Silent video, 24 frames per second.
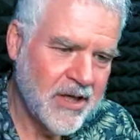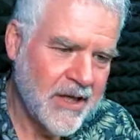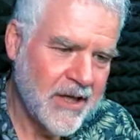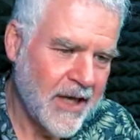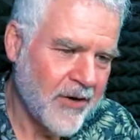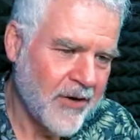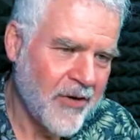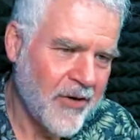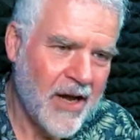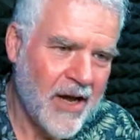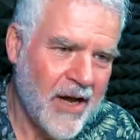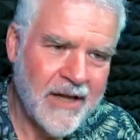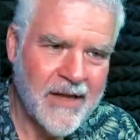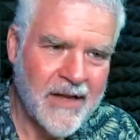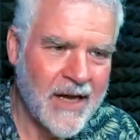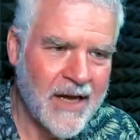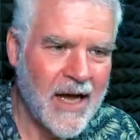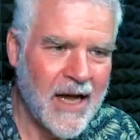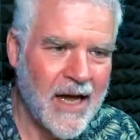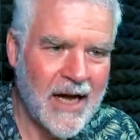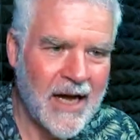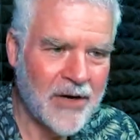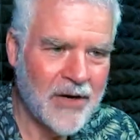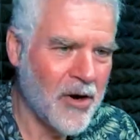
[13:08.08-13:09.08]
there and they
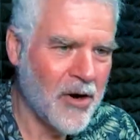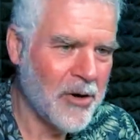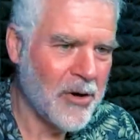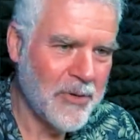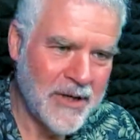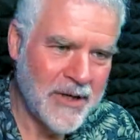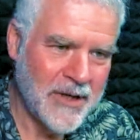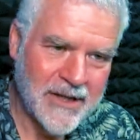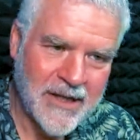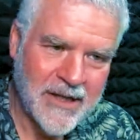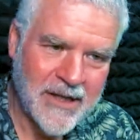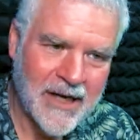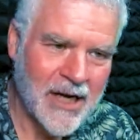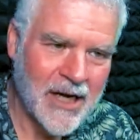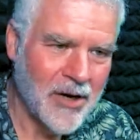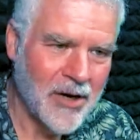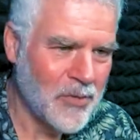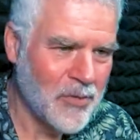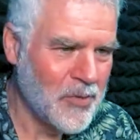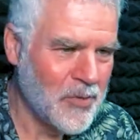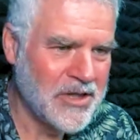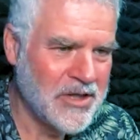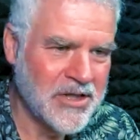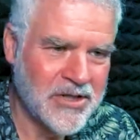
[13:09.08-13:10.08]
are growing and they're
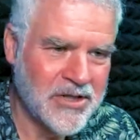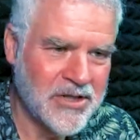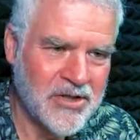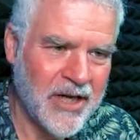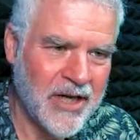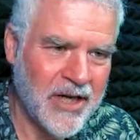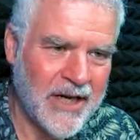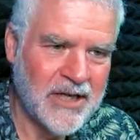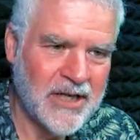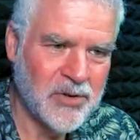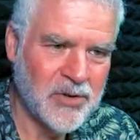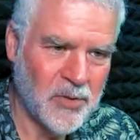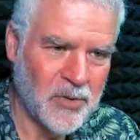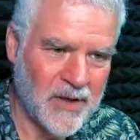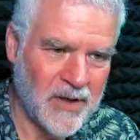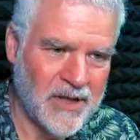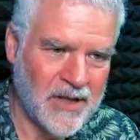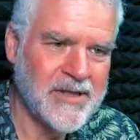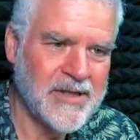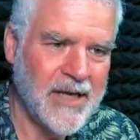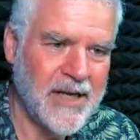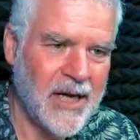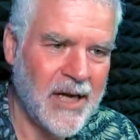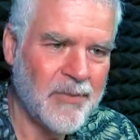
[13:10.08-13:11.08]
going, we just need to
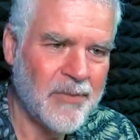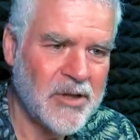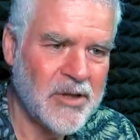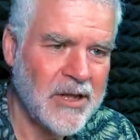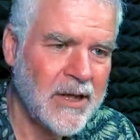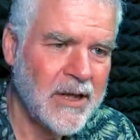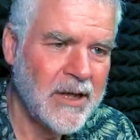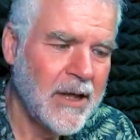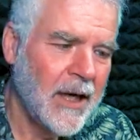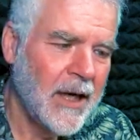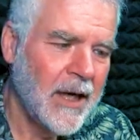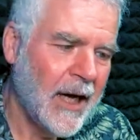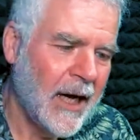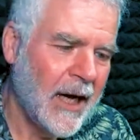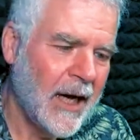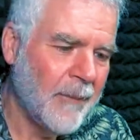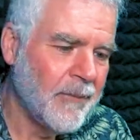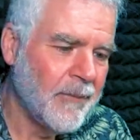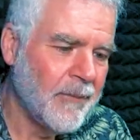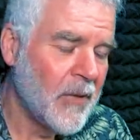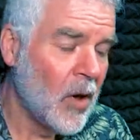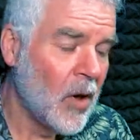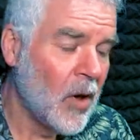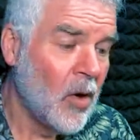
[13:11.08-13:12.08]
accept.
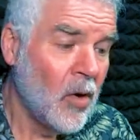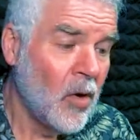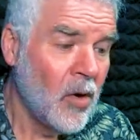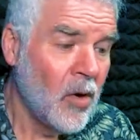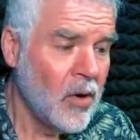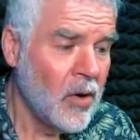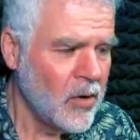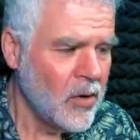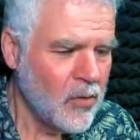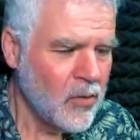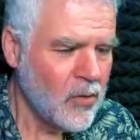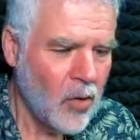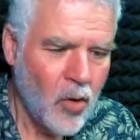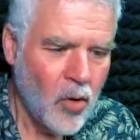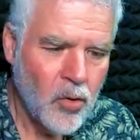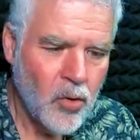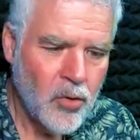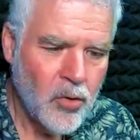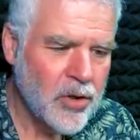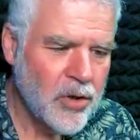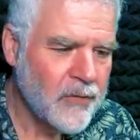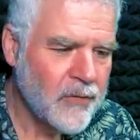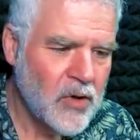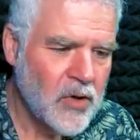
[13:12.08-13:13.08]
Um, or
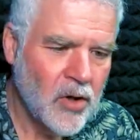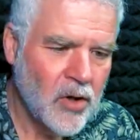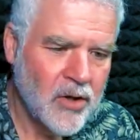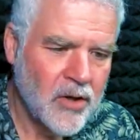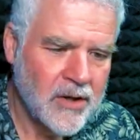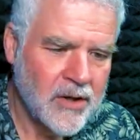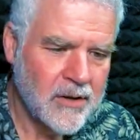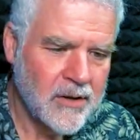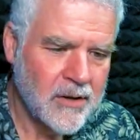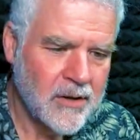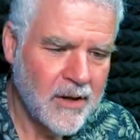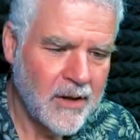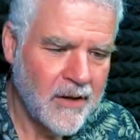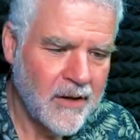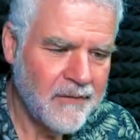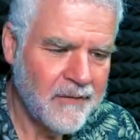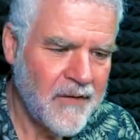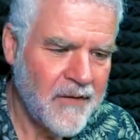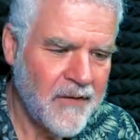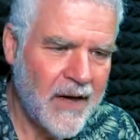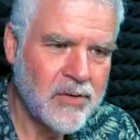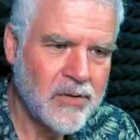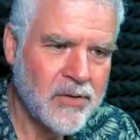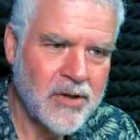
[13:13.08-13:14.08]
you've got a
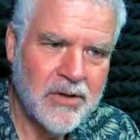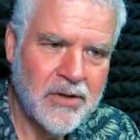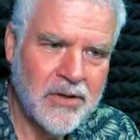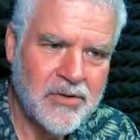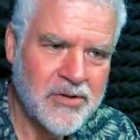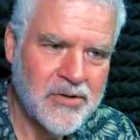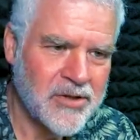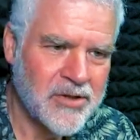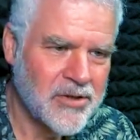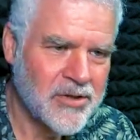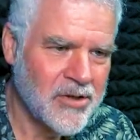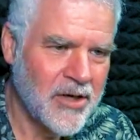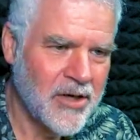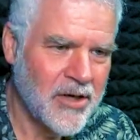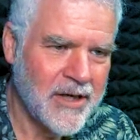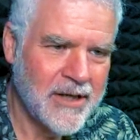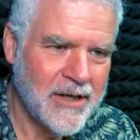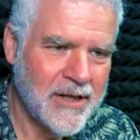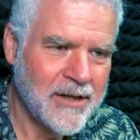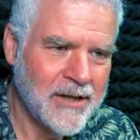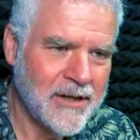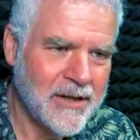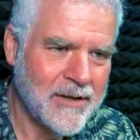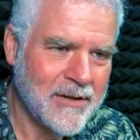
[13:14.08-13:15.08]
founder who's
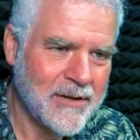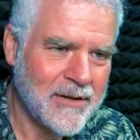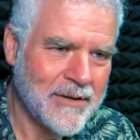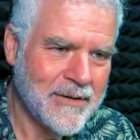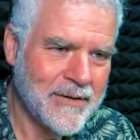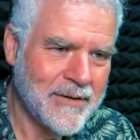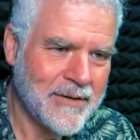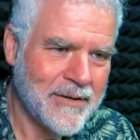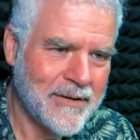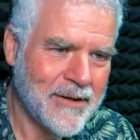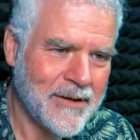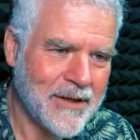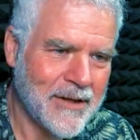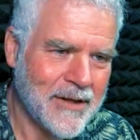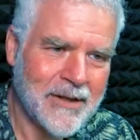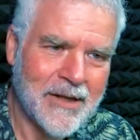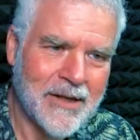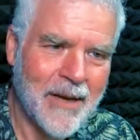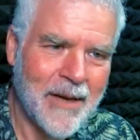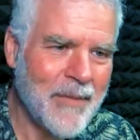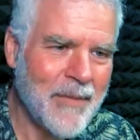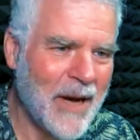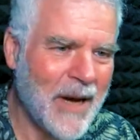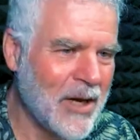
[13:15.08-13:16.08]
decided that
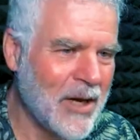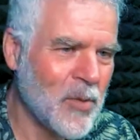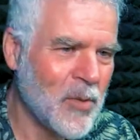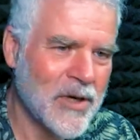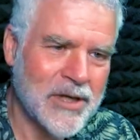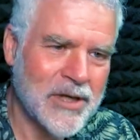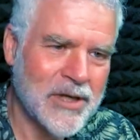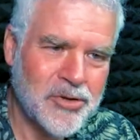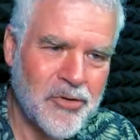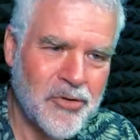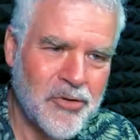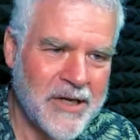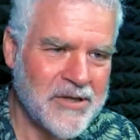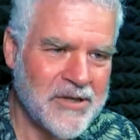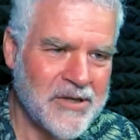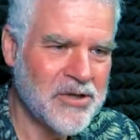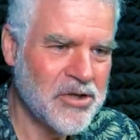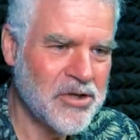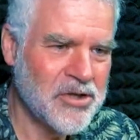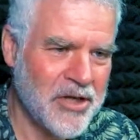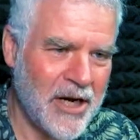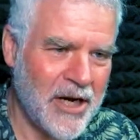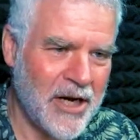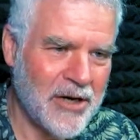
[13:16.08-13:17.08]
they may want to
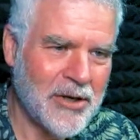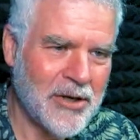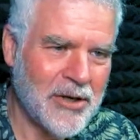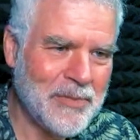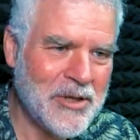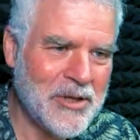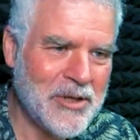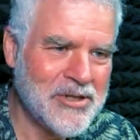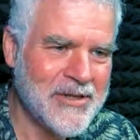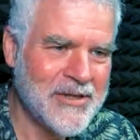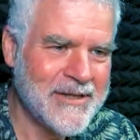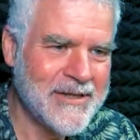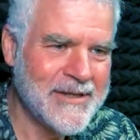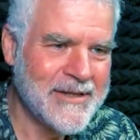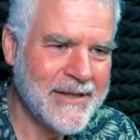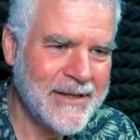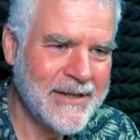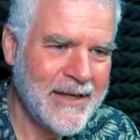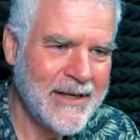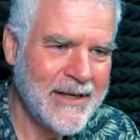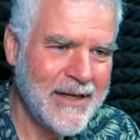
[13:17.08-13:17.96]
transition out of the business.